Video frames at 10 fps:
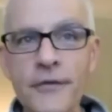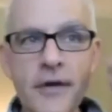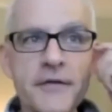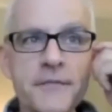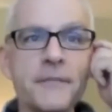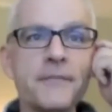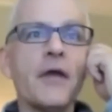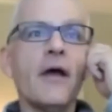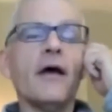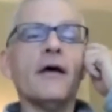Kaspar.
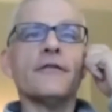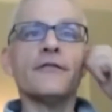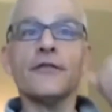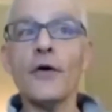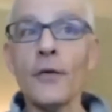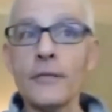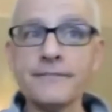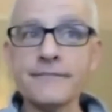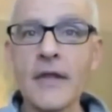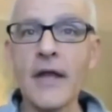So
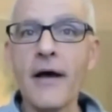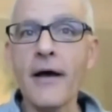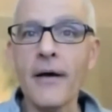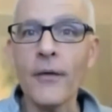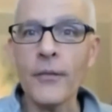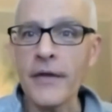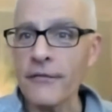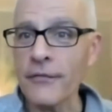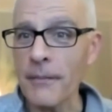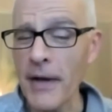we
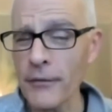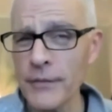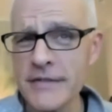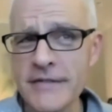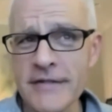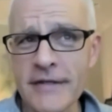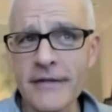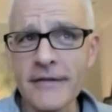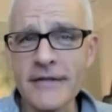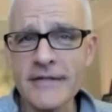have about reached
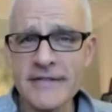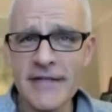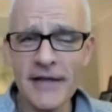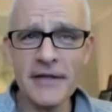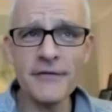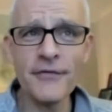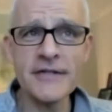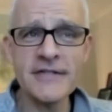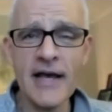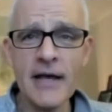the tail end of our
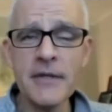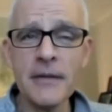time.